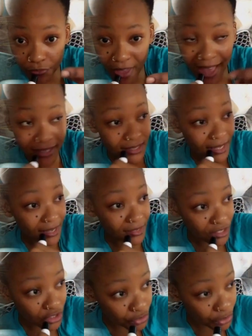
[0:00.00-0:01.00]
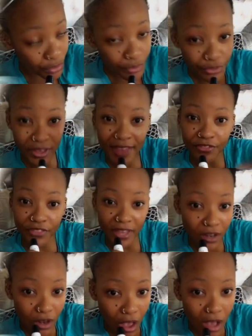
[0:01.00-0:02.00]
Oh, left
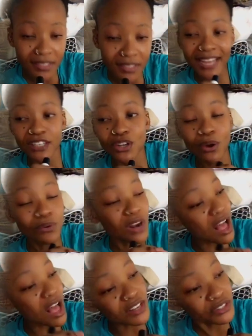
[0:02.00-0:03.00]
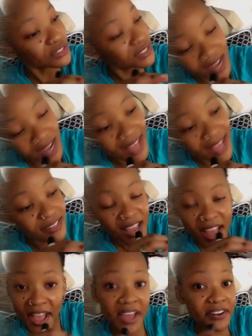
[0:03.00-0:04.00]
behind randos, are you listening
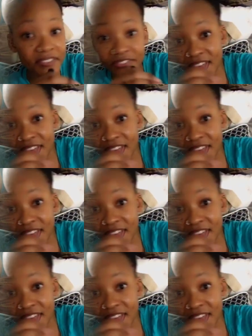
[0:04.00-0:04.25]
to me?